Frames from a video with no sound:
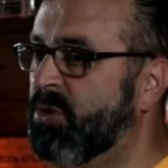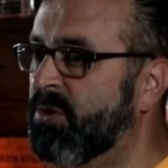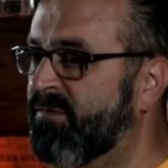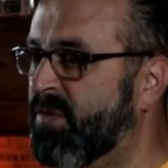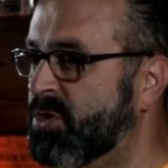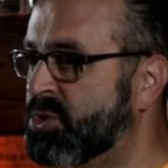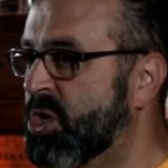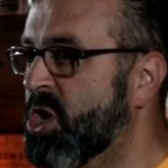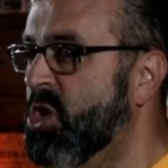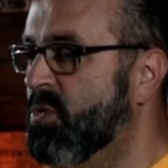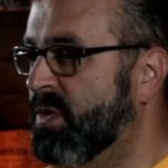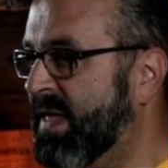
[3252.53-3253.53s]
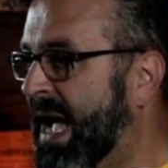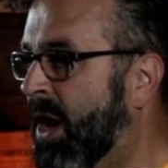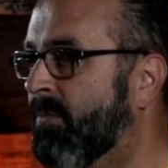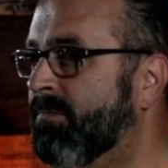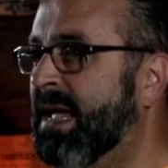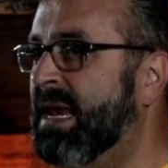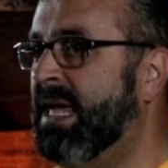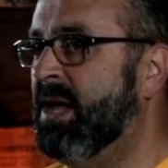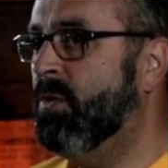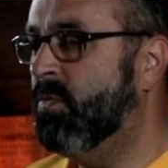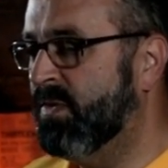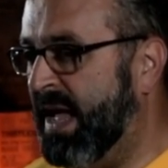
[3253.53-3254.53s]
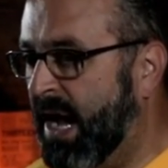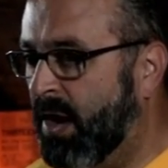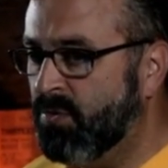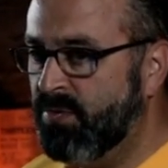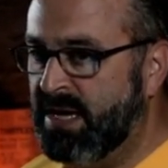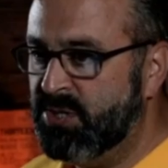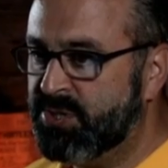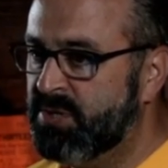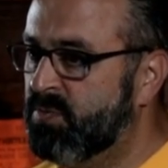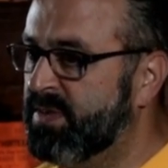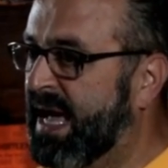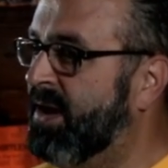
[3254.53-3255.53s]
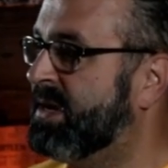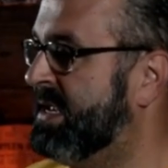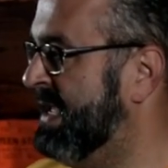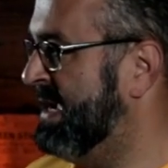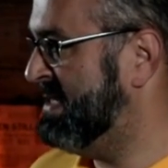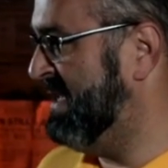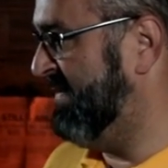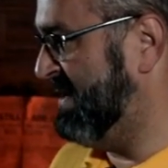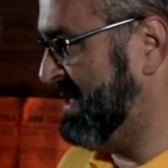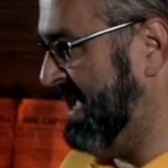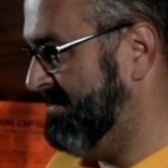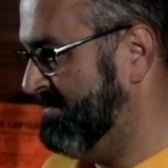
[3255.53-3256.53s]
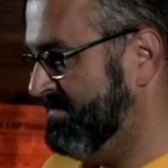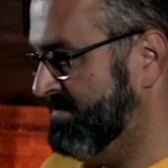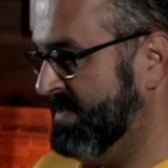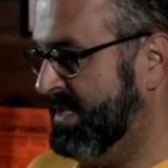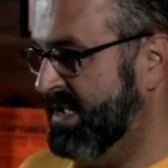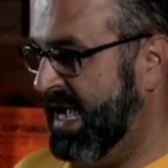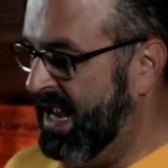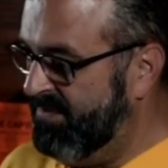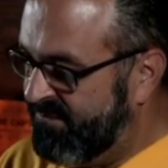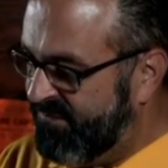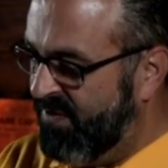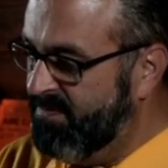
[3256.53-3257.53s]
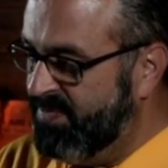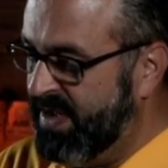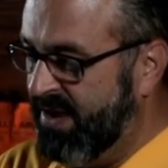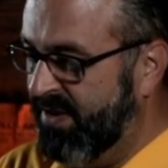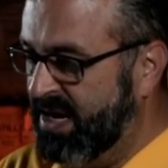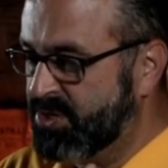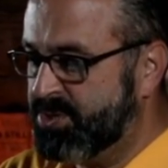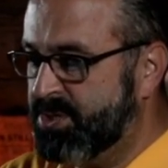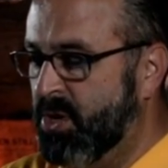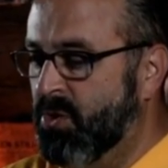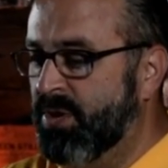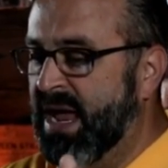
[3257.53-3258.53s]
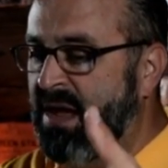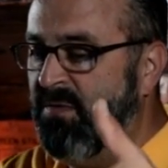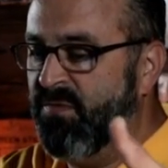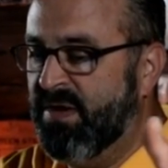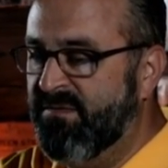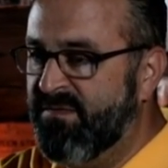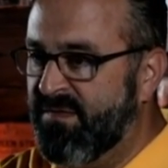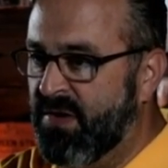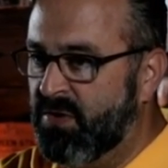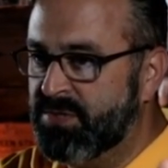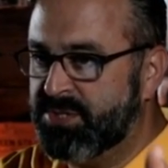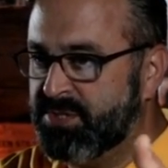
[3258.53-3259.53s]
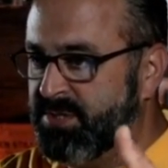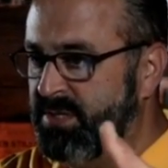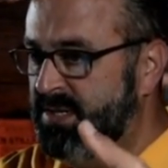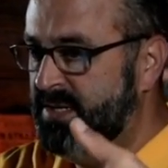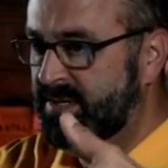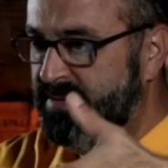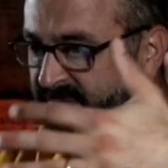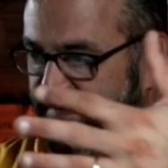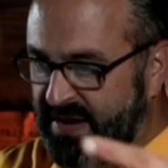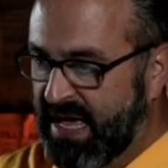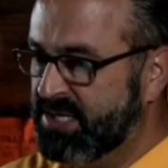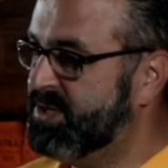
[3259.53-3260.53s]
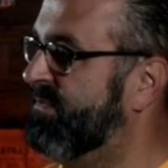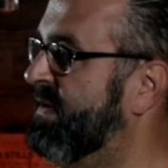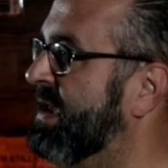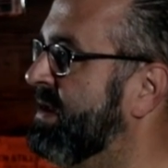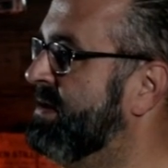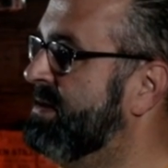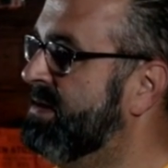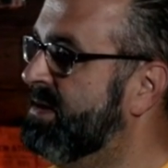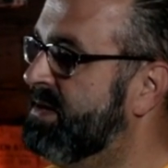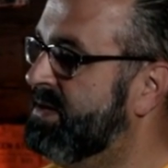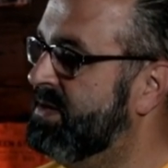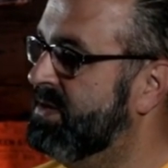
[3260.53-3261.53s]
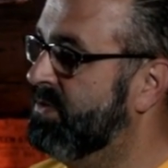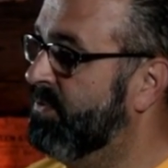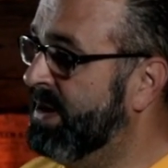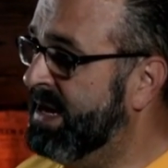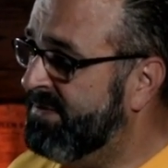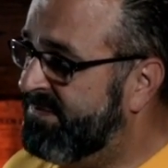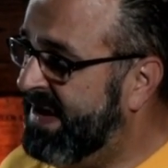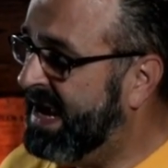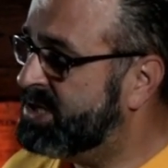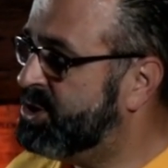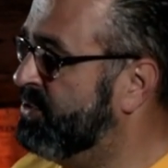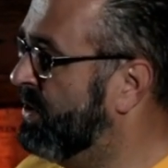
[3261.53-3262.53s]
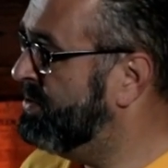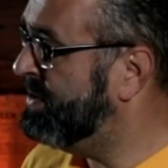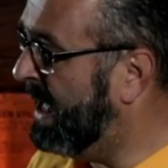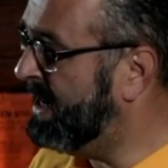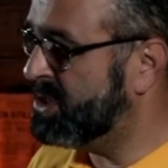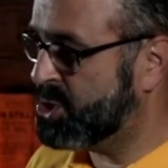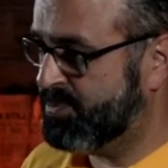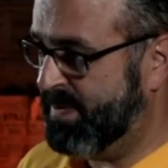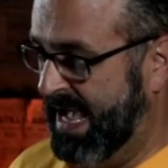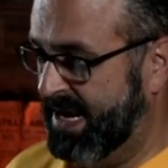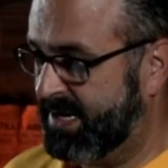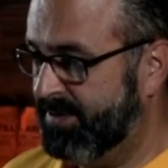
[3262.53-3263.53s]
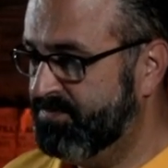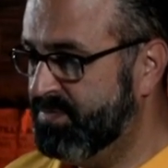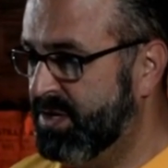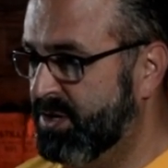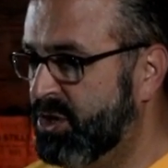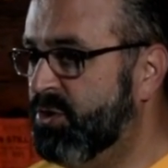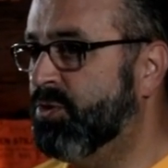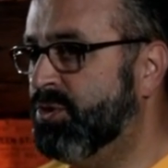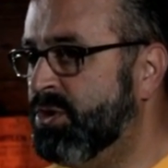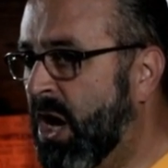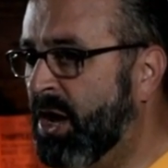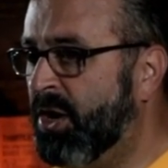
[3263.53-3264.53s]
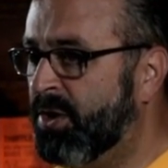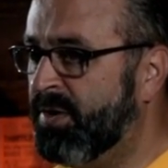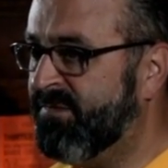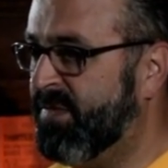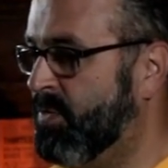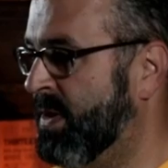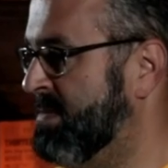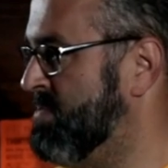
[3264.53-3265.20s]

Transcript: universe without meaning, without reason, without connectivity. And from there has flowed every false philosophy. When in fact you are not a speck. You are not on a flowing